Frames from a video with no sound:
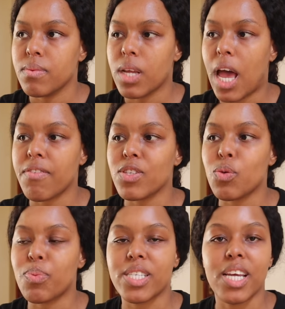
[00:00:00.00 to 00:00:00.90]
having to
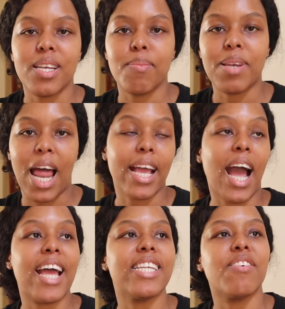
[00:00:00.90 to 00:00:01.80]
pretend like
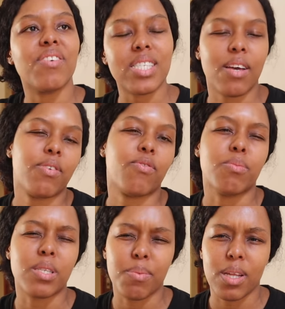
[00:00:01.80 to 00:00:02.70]
I never suffered from
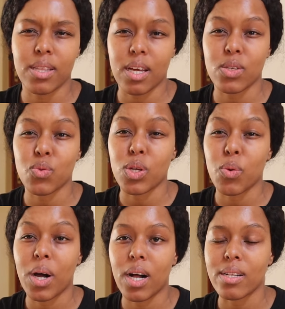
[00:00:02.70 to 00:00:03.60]
something like that is really
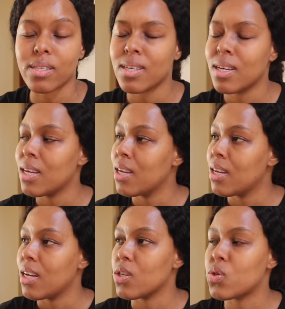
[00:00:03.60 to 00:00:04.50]
wild.
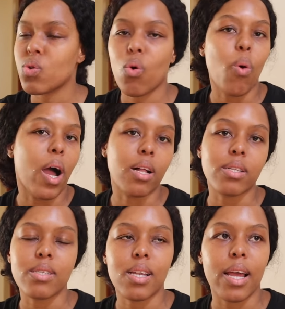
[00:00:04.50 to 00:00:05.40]
It's so
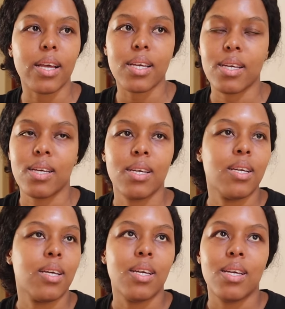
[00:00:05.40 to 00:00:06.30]
wild. Like,
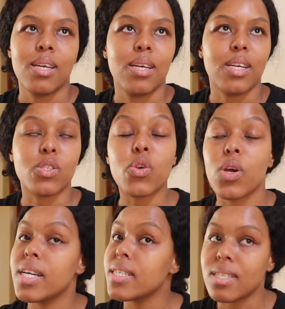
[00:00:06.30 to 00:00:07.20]
it's
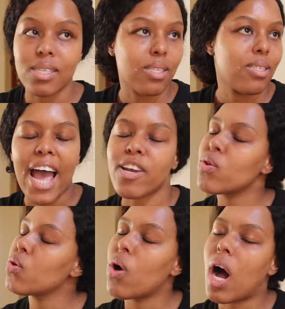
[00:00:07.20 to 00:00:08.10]
crazy. I
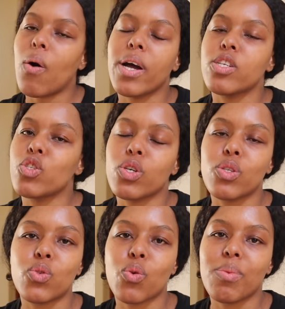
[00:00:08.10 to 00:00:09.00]
don't know how I
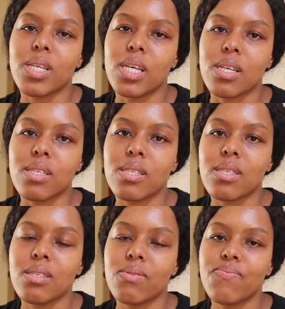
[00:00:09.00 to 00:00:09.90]
endured so many years.